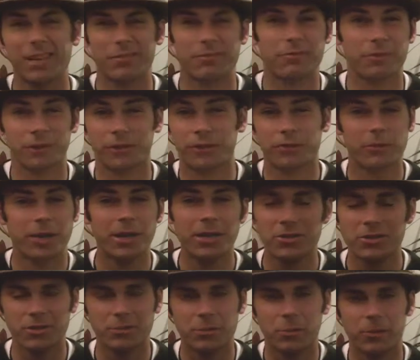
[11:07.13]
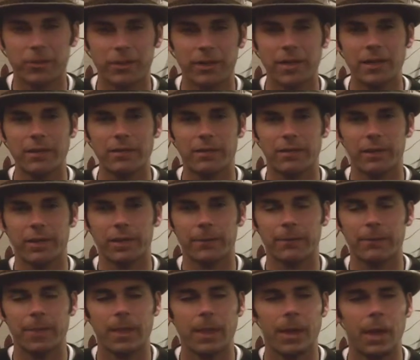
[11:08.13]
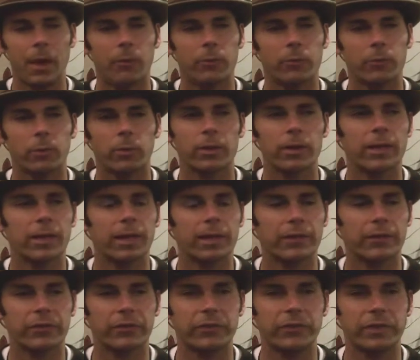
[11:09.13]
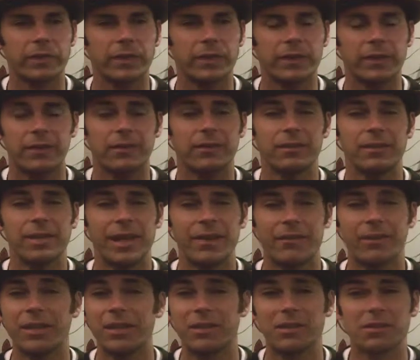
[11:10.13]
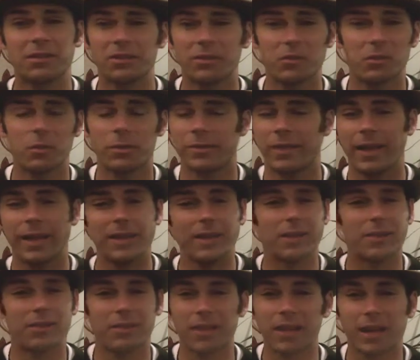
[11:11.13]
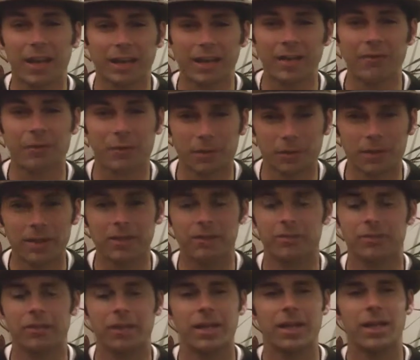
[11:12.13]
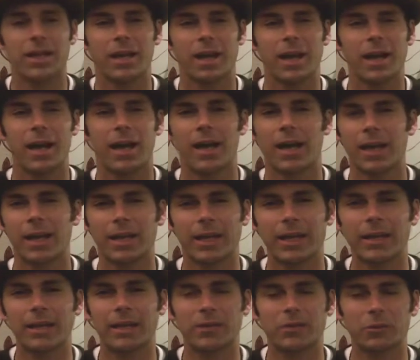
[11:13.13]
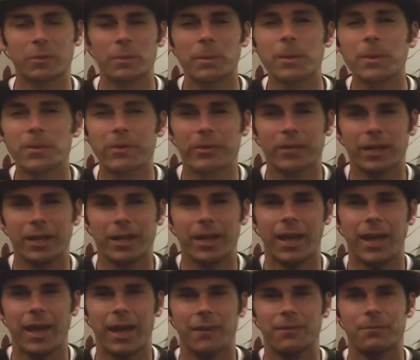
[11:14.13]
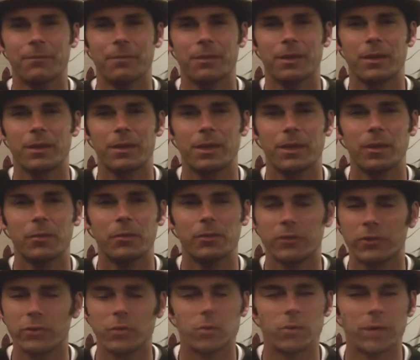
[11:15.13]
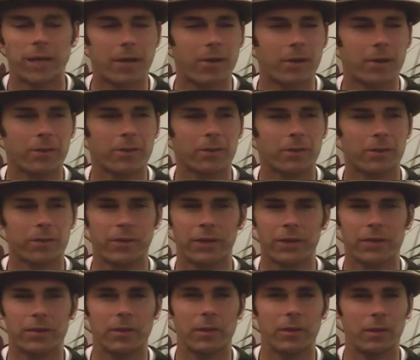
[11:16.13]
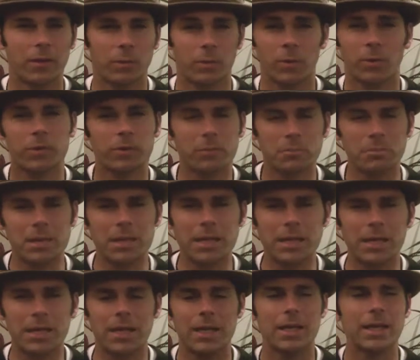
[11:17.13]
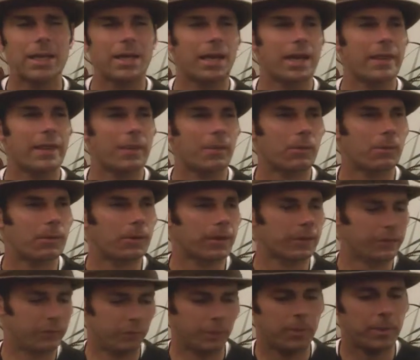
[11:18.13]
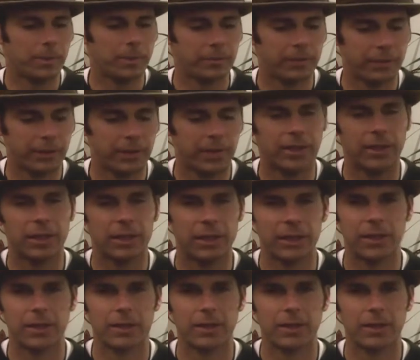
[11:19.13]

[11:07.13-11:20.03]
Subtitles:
of frustration more than anything, I was working on a scene that didn't have anything to do with anything I'd ever lived, any experience that I'd had. It was two characters that weren't me, and they were experiencing a